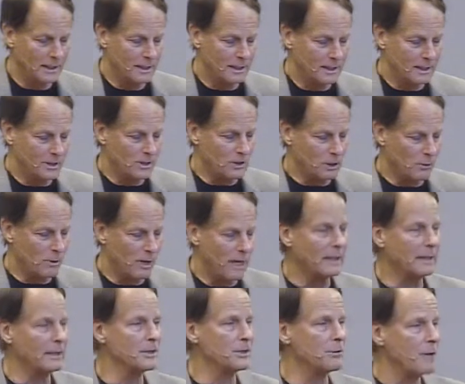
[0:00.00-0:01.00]
so I
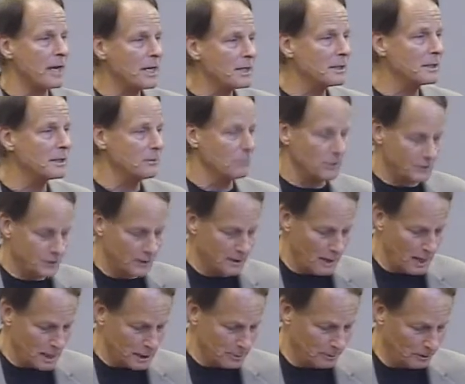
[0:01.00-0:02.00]
can address it with the
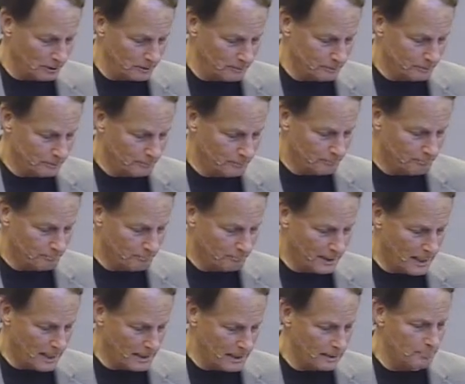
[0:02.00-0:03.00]
gospel. But
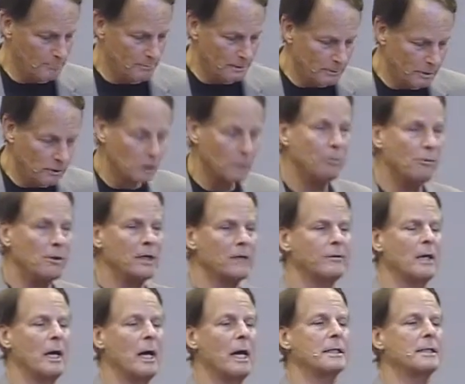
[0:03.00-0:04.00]
I need a biblical point of
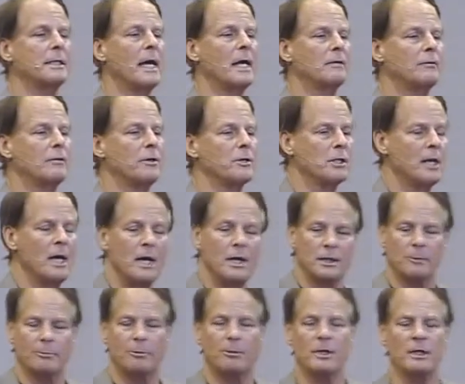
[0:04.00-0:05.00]
contact first.
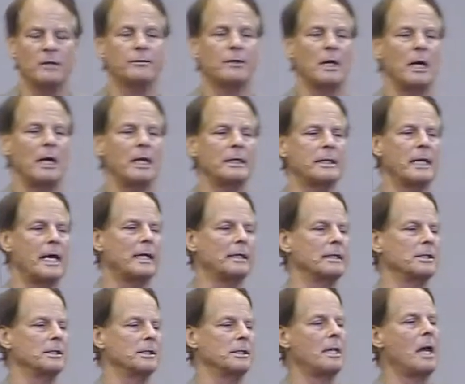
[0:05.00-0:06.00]
The point of contact
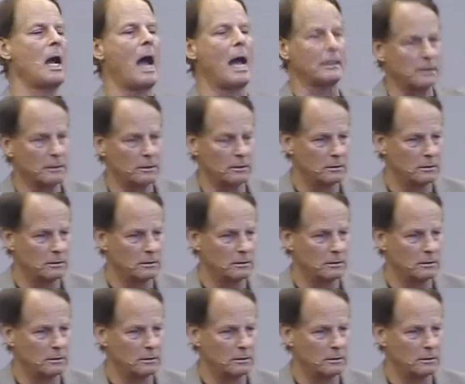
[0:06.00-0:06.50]
is not,